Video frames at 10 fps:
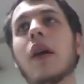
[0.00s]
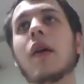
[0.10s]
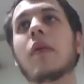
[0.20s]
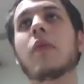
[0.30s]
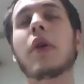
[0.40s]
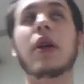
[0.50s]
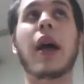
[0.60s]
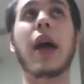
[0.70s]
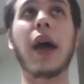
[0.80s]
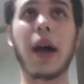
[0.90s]
What I
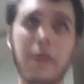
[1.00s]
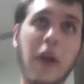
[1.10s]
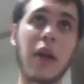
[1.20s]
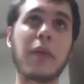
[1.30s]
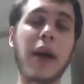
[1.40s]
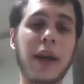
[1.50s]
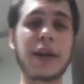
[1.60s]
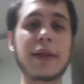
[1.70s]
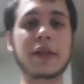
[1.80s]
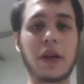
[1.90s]
have gotten back has
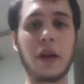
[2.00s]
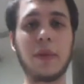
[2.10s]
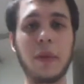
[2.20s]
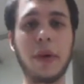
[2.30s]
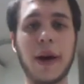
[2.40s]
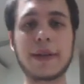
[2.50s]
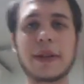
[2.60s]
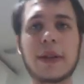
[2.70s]
generally been positive.